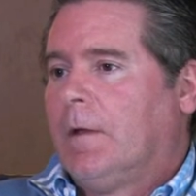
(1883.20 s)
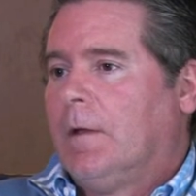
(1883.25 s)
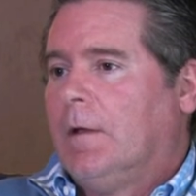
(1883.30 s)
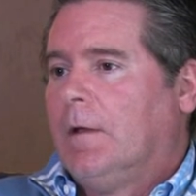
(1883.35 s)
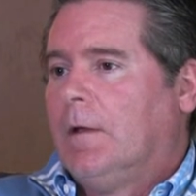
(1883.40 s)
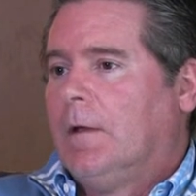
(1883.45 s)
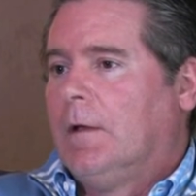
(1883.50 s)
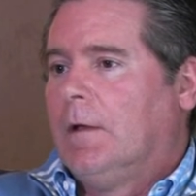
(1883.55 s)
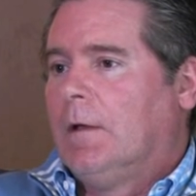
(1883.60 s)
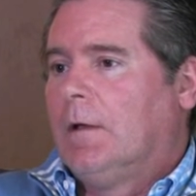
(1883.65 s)

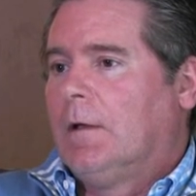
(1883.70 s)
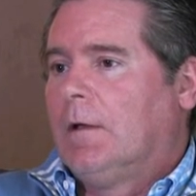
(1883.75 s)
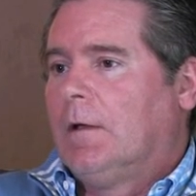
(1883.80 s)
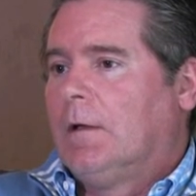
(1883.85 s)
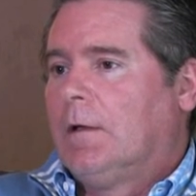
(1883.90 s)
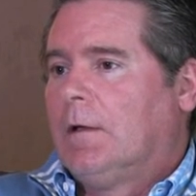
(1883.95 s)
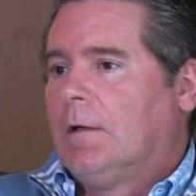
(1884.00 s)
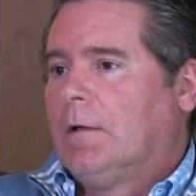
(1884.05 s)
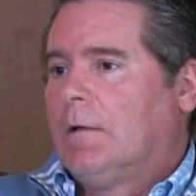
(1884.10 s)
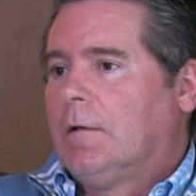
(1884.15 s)

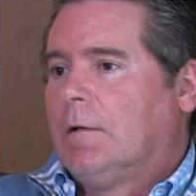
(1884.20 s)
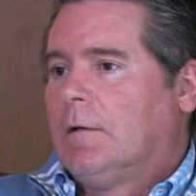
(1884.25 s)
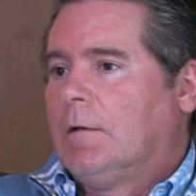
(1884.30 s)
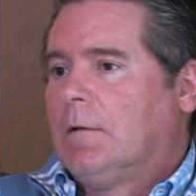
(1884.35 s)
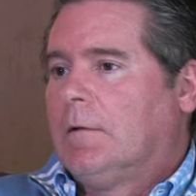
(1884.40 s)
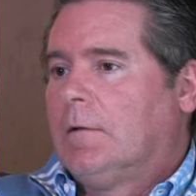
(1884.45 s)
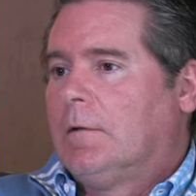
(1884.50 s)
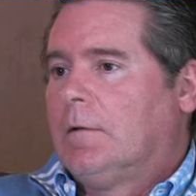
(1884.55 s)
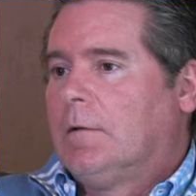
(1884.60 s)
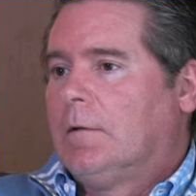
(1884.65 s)

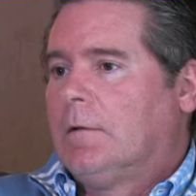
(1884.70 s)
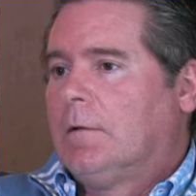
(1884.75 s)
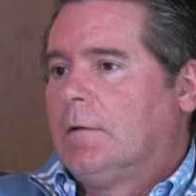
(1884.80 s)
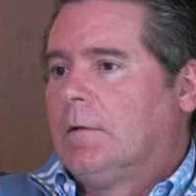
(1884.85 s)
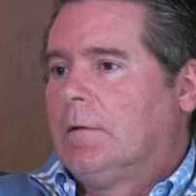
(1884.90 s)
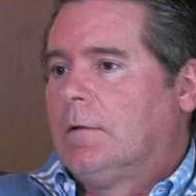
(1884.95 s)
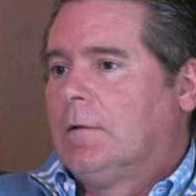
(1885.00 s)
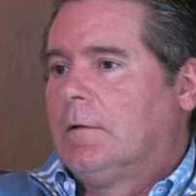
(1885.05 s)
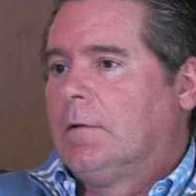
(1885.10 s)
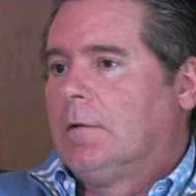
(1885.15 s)

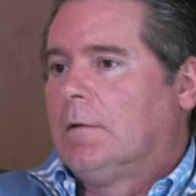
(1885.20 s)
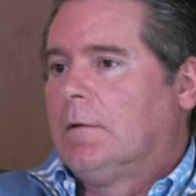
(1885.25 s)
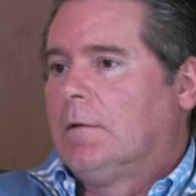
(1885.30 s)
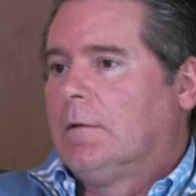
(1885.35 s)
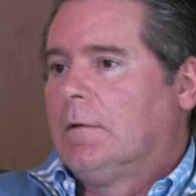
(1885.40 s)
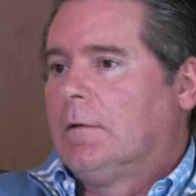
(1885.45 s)
[no speech]